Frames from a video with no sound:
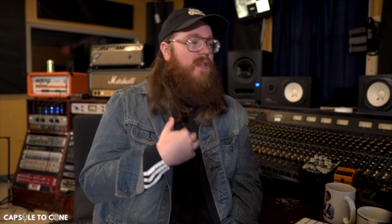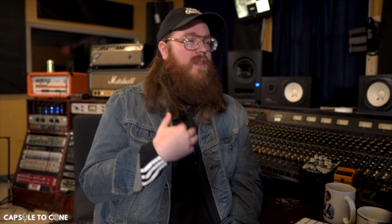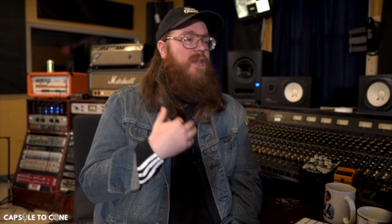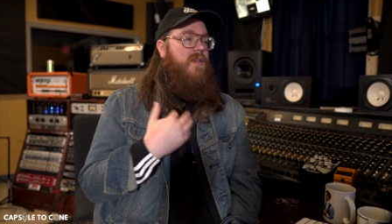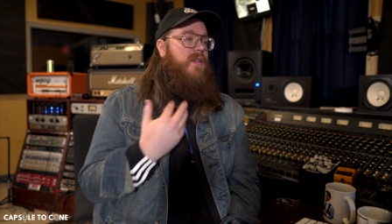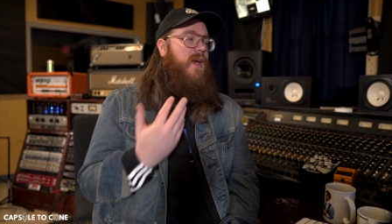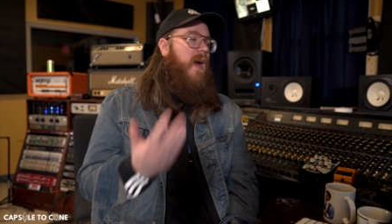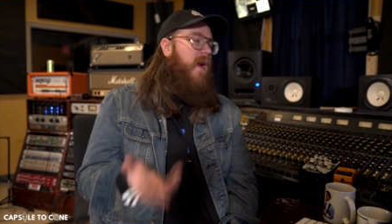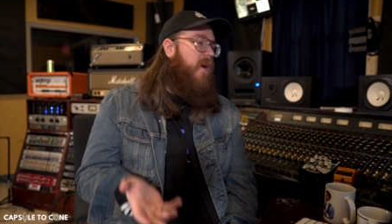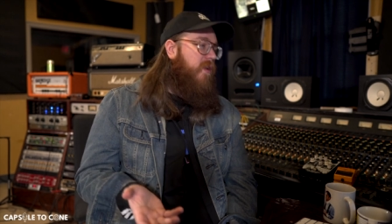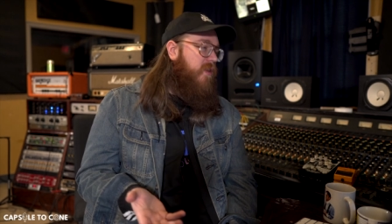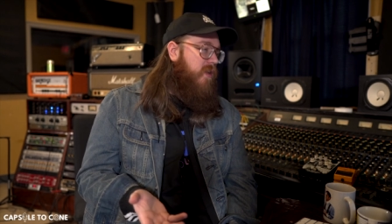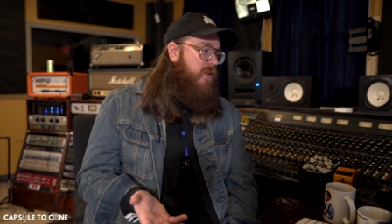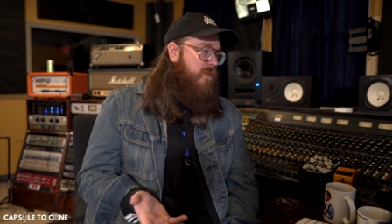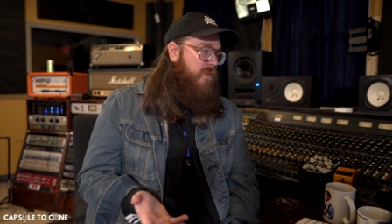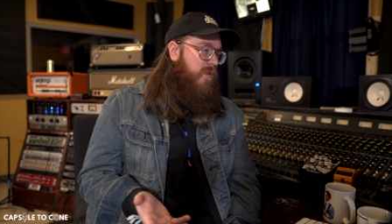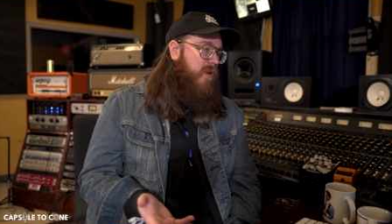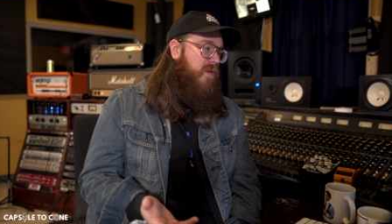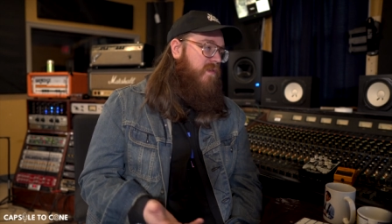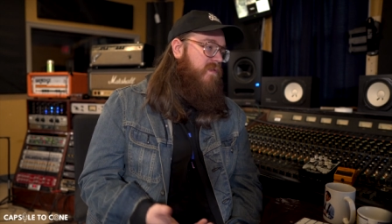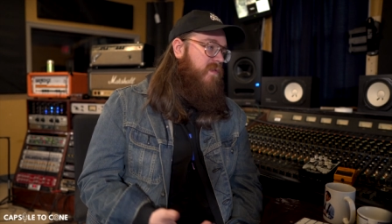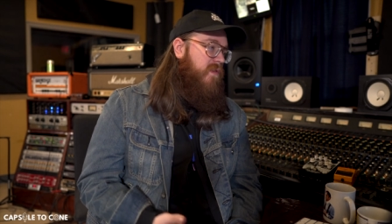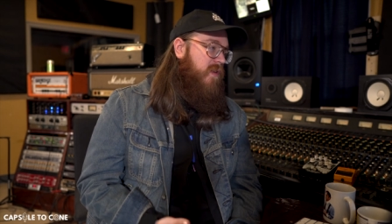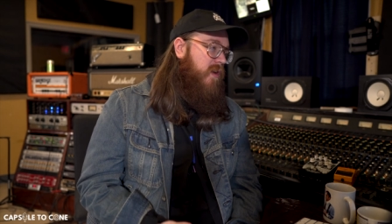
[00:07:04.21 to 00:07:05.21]
the dialed in
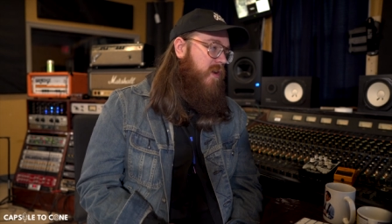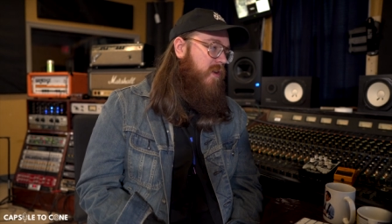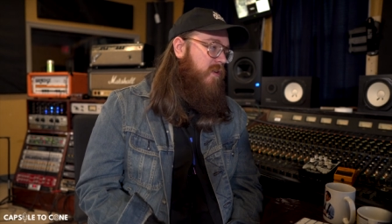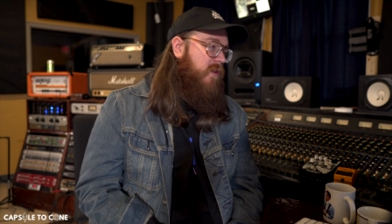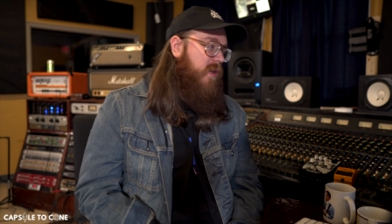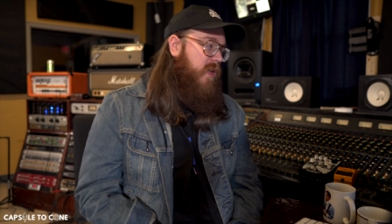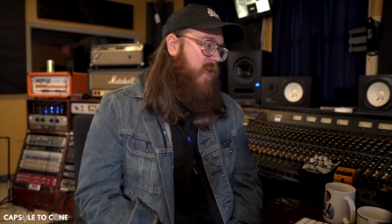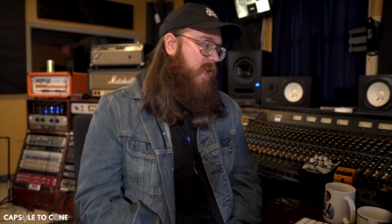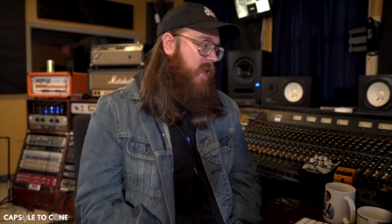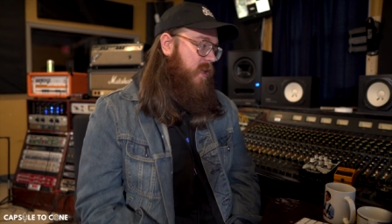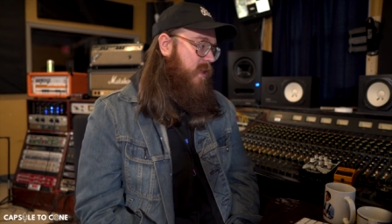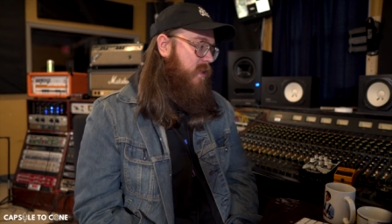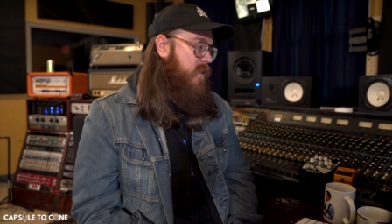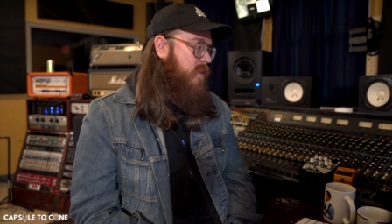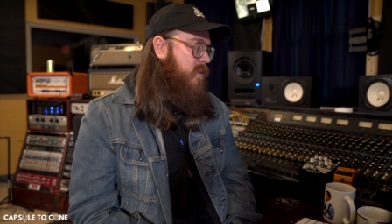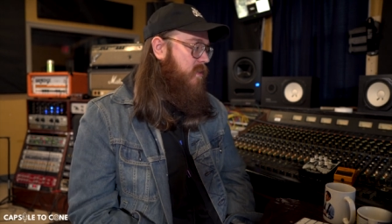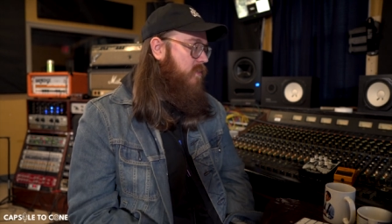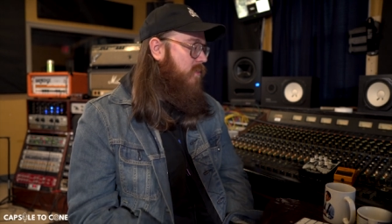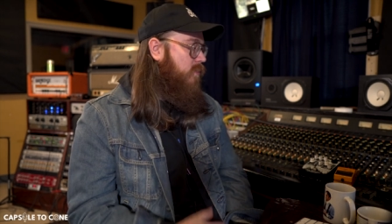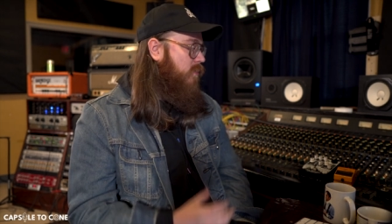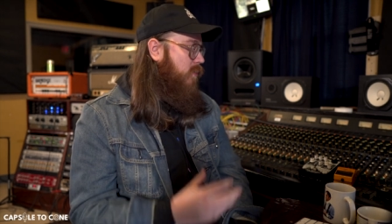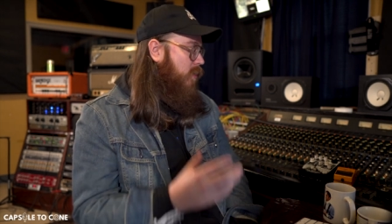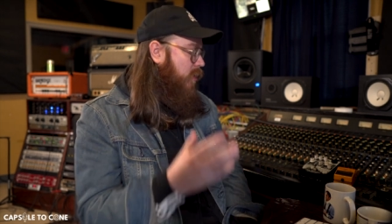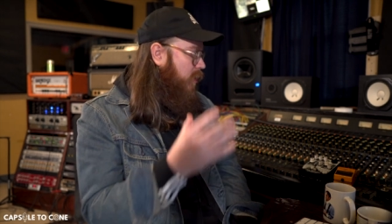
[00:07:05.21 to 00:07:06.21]
workflow
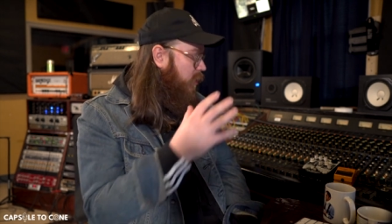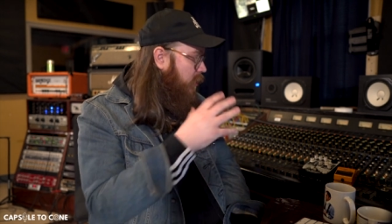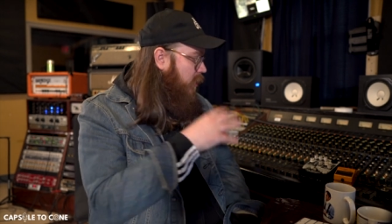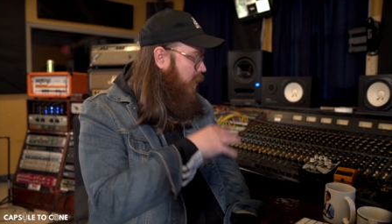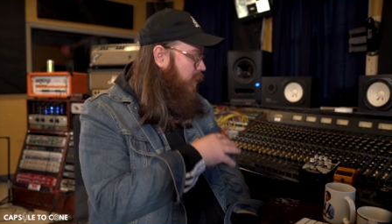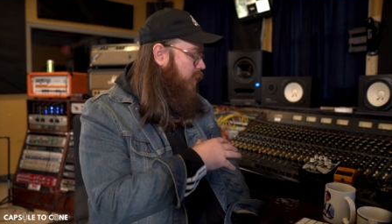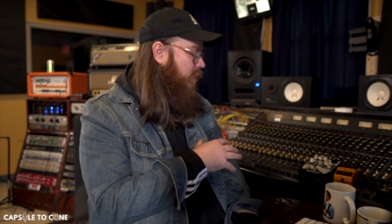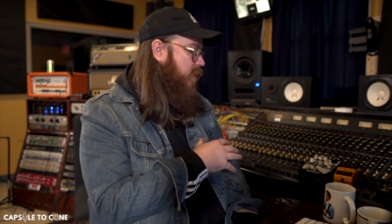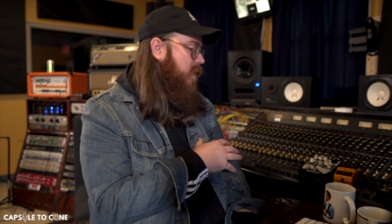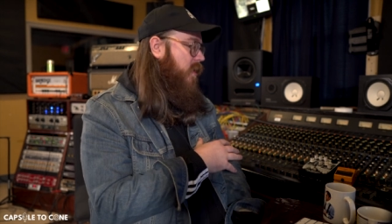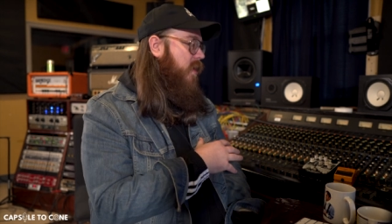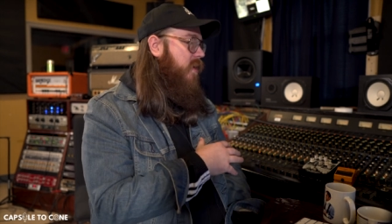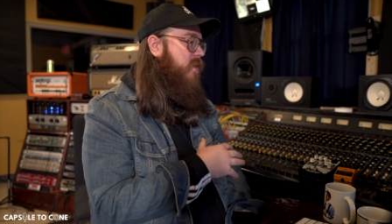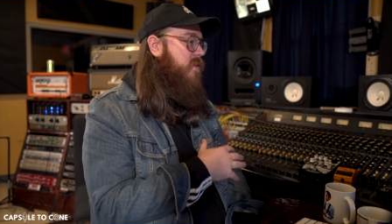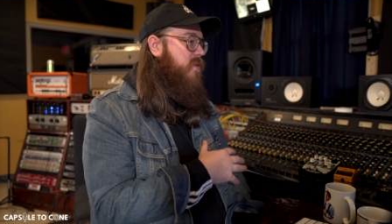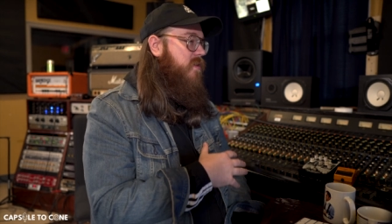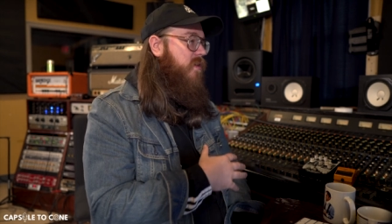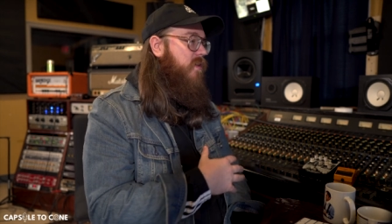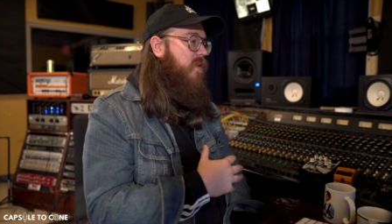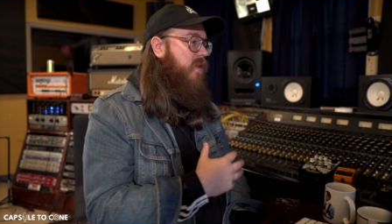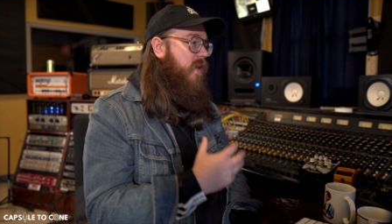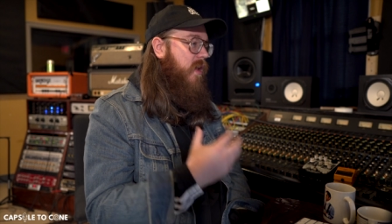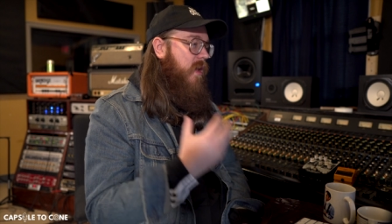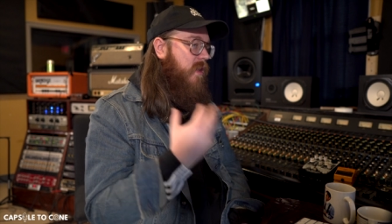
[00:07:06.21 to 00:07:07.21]
is working on the
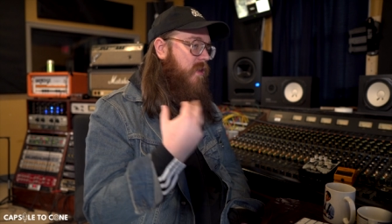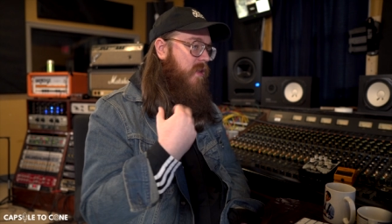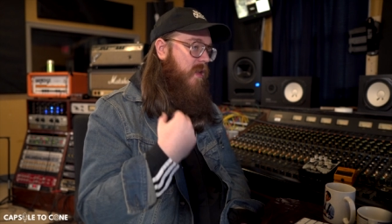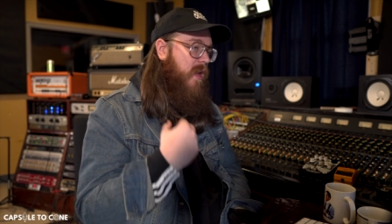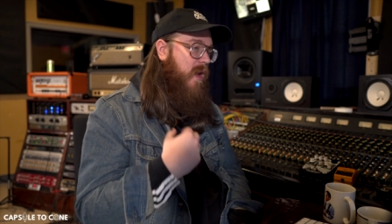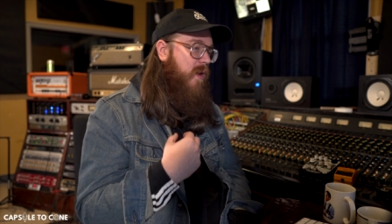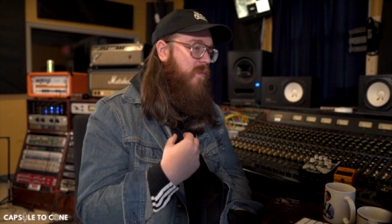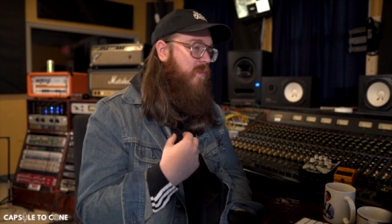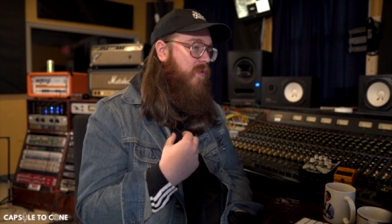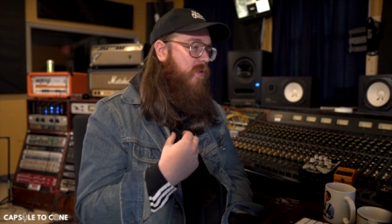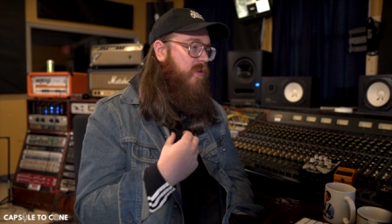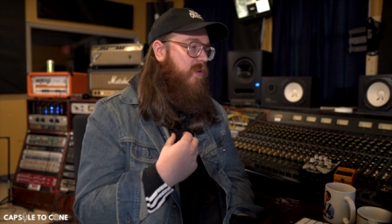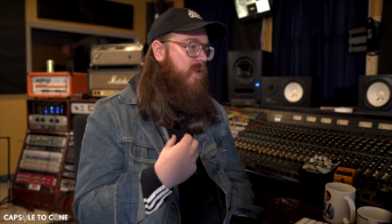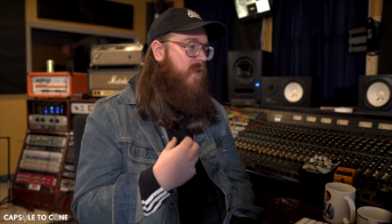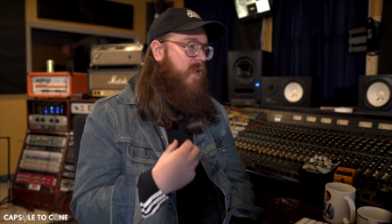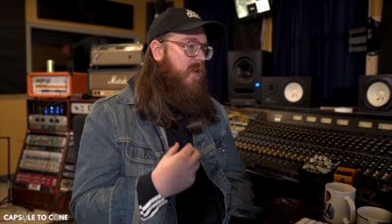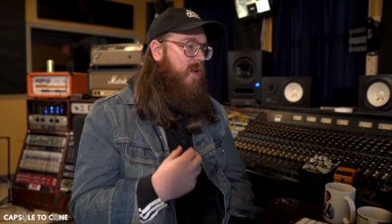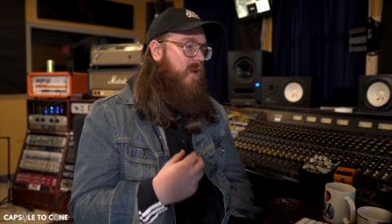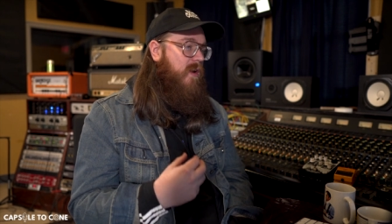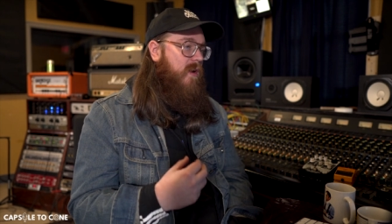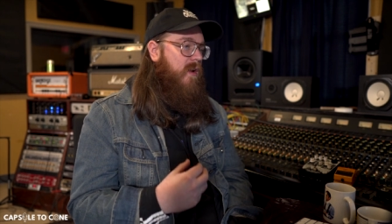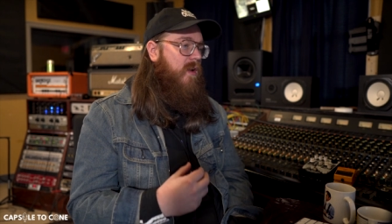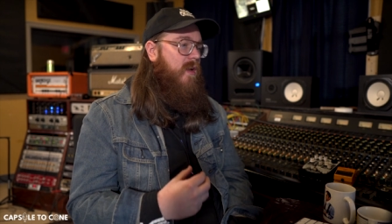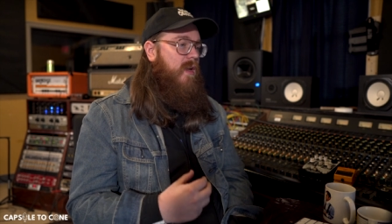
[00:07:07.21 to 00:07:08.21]
console and the outboard
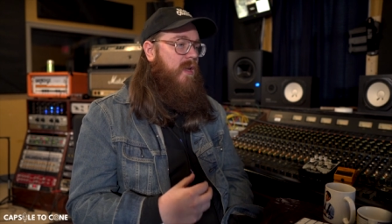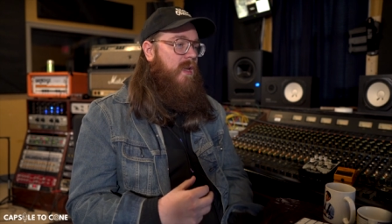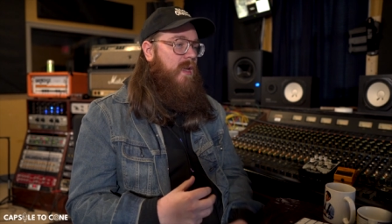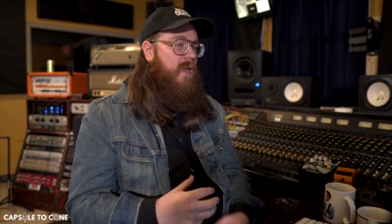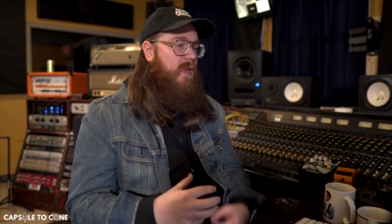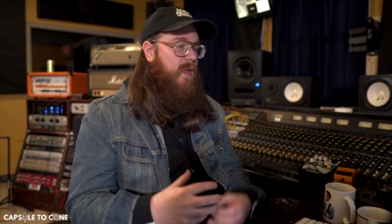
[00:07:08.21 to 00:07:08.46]
gear